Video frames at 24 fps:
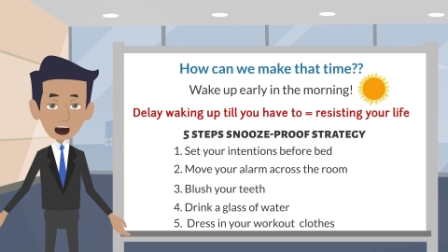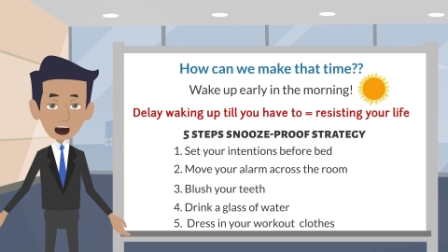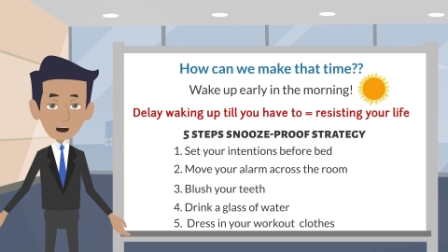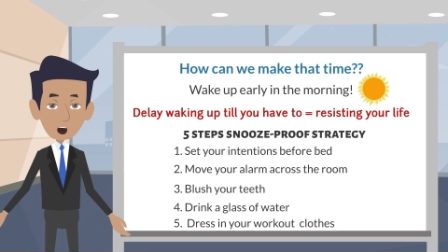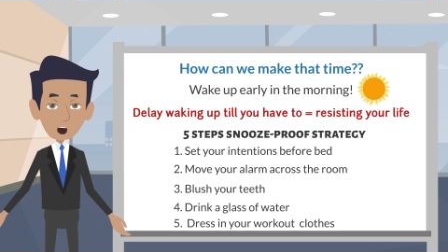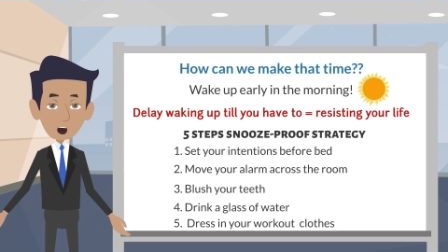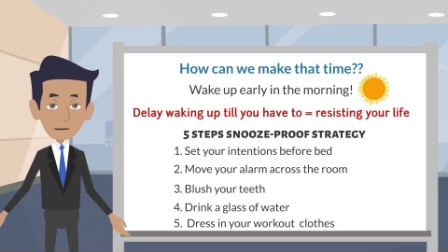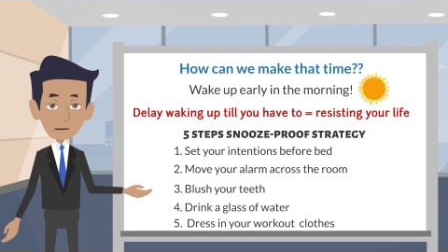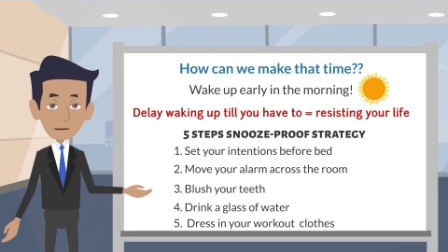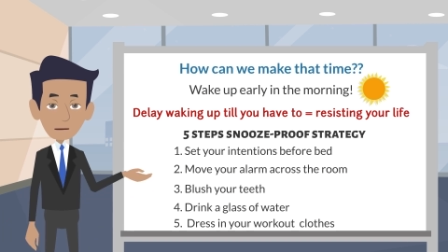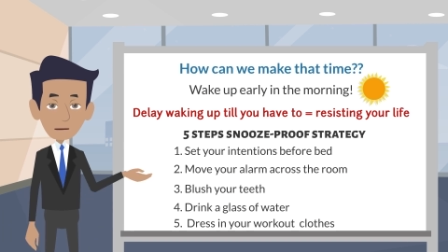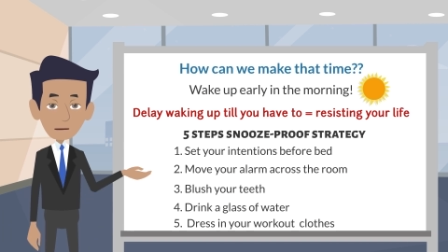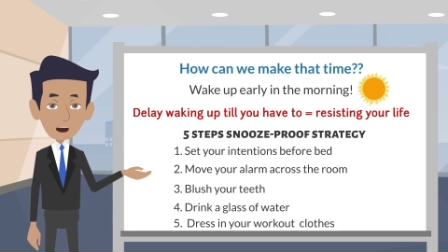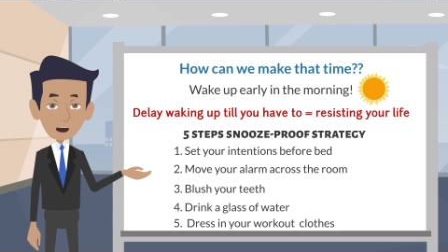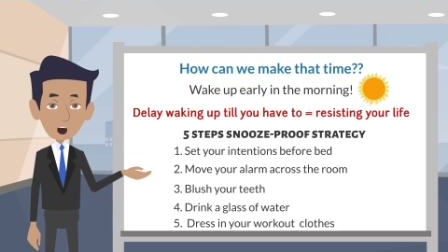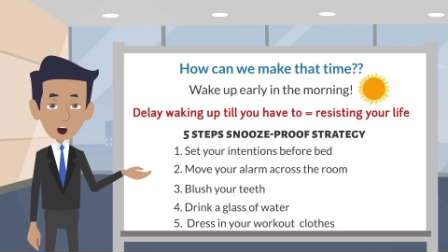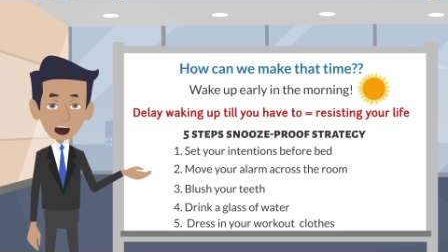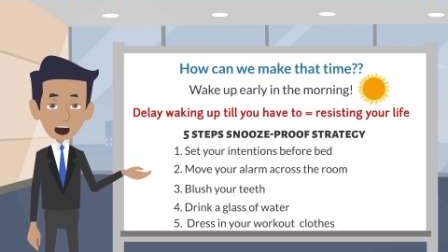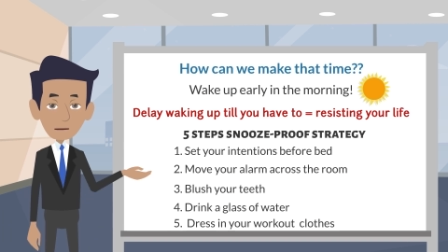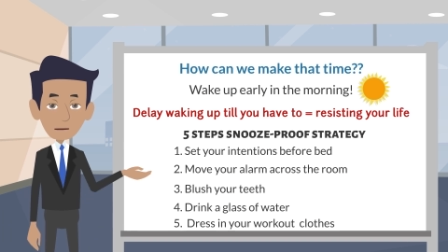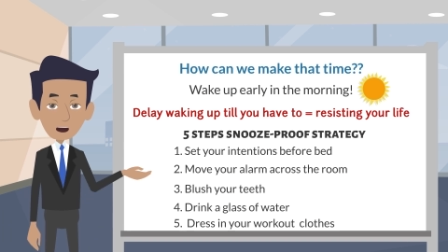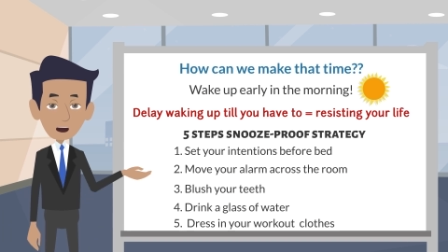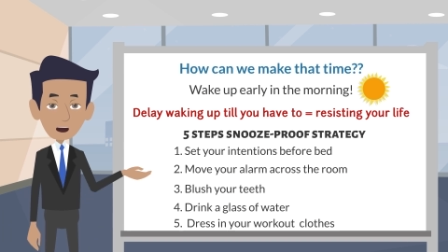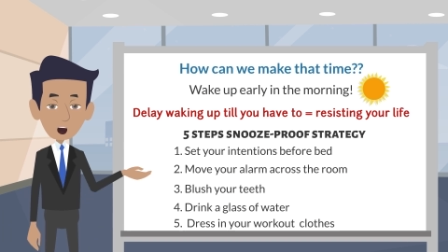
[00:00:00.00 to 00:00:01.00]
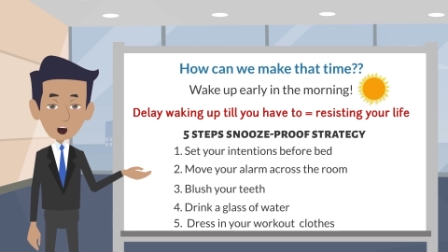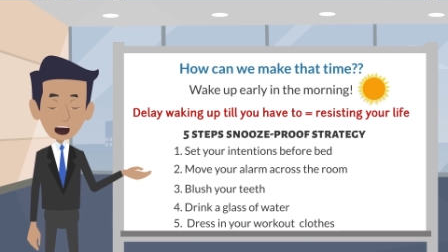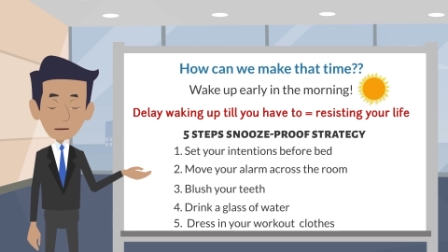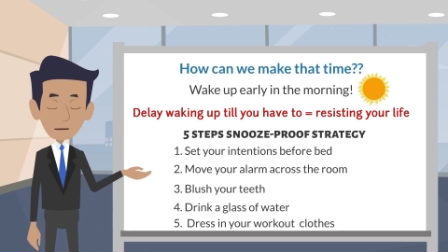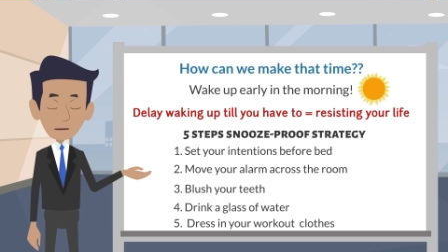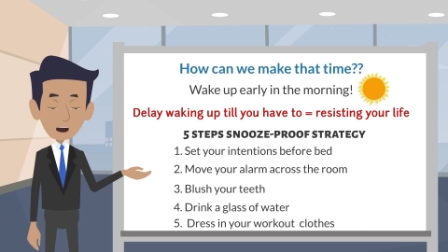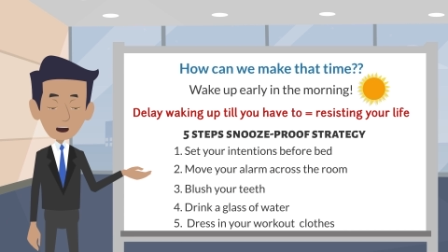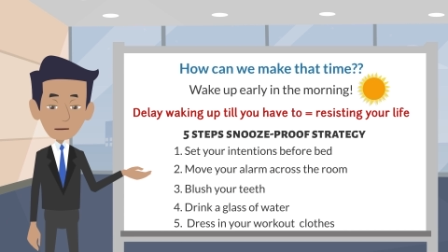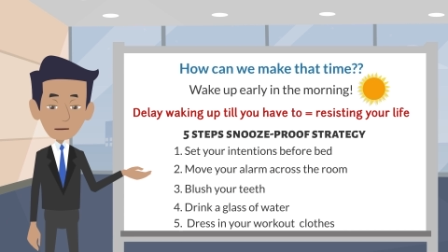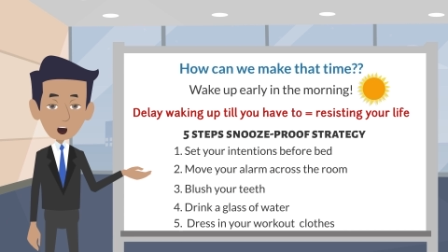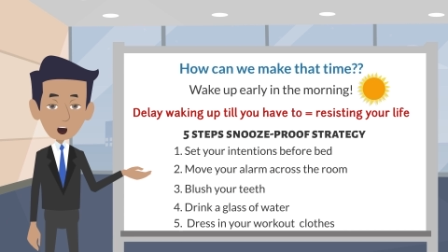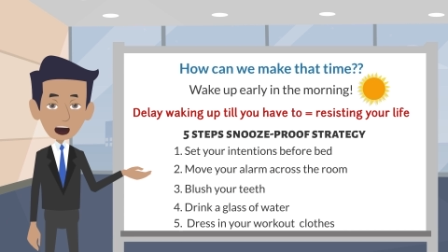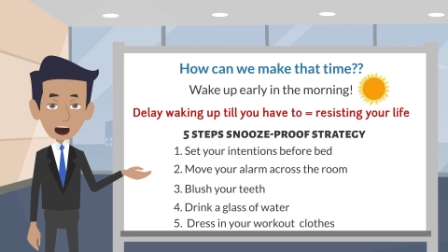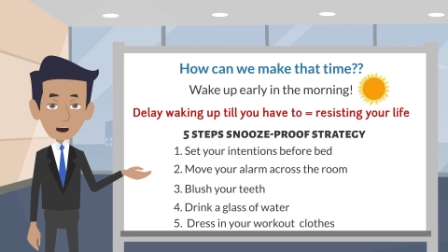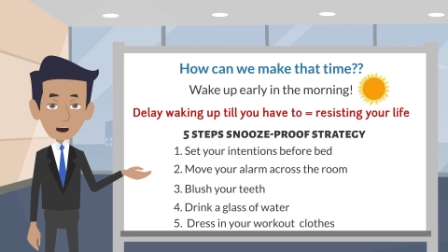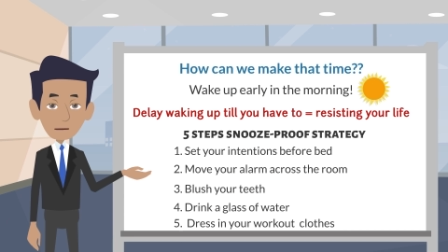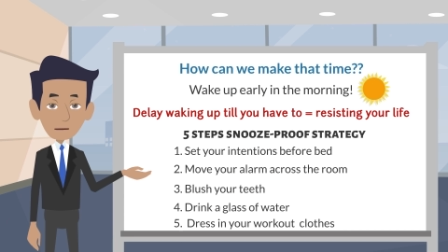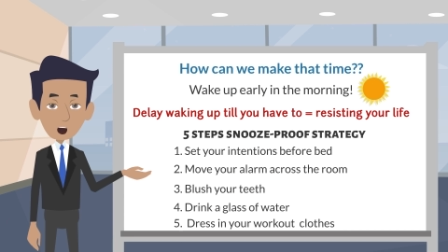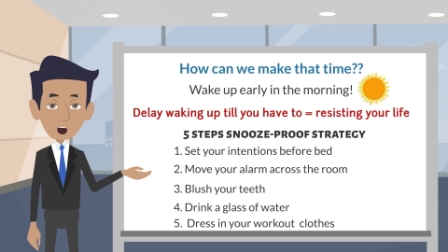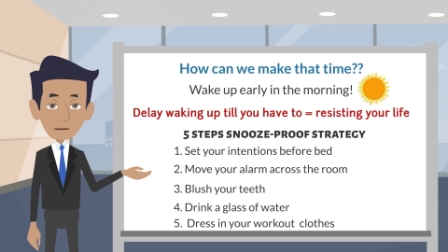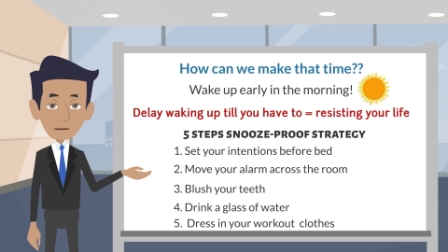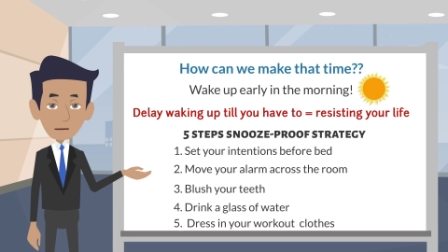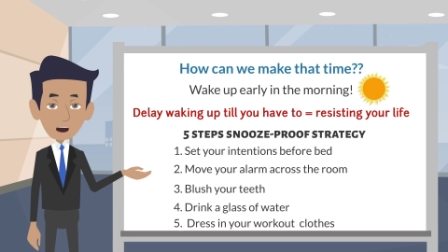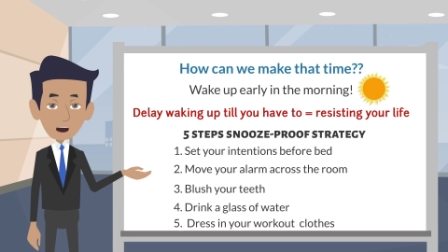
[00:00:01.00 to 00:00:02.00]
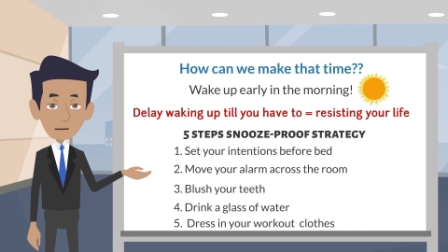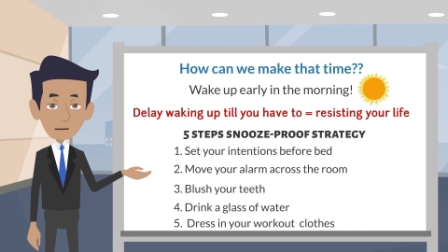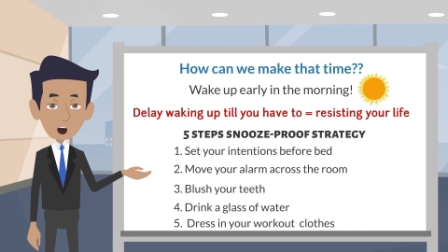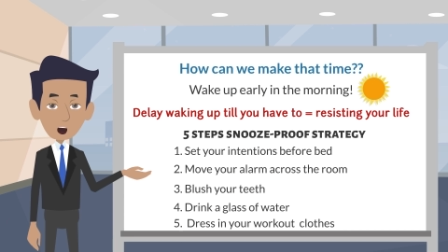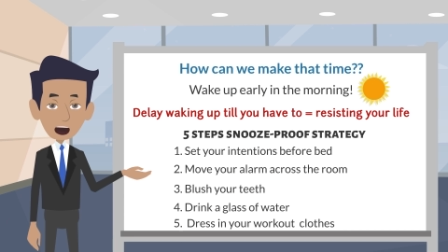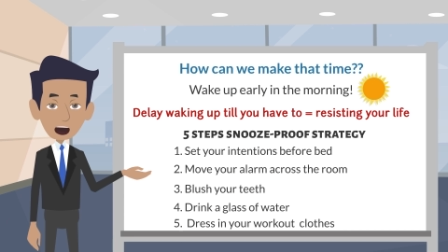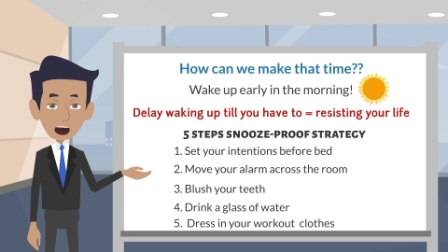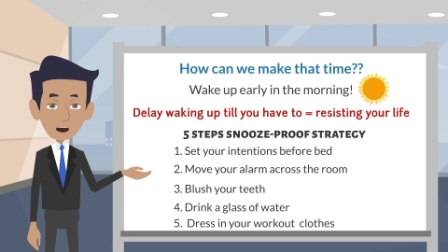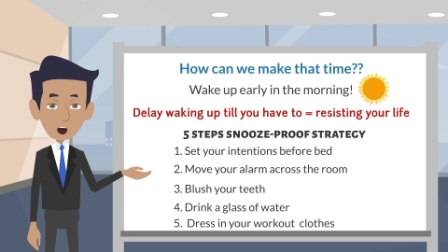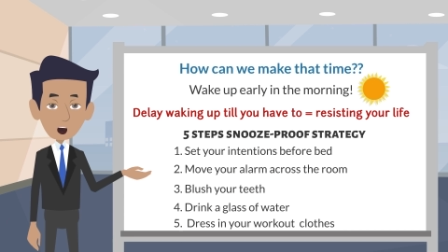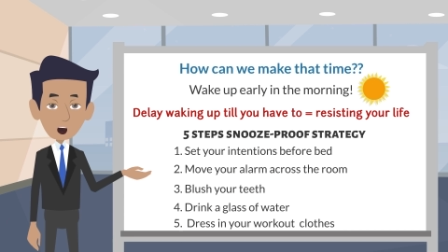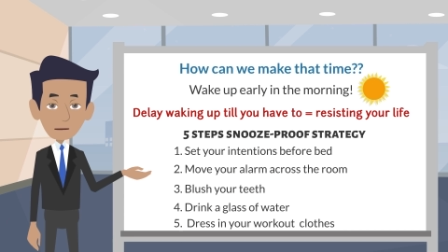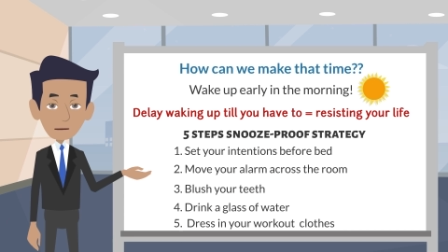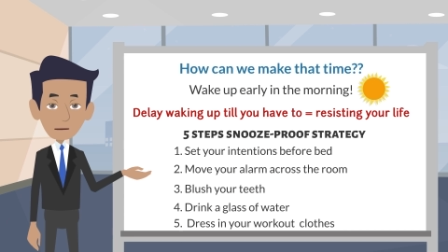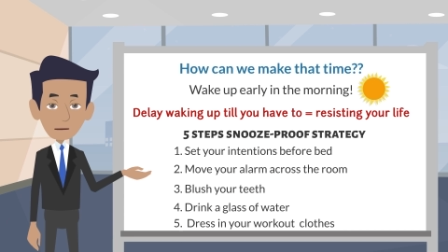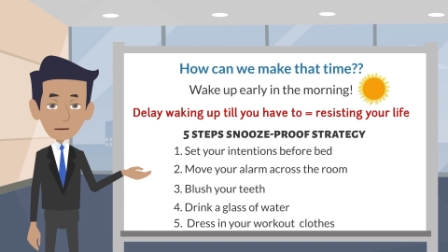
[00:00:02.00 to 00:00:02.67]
5. Dress in your workout gear.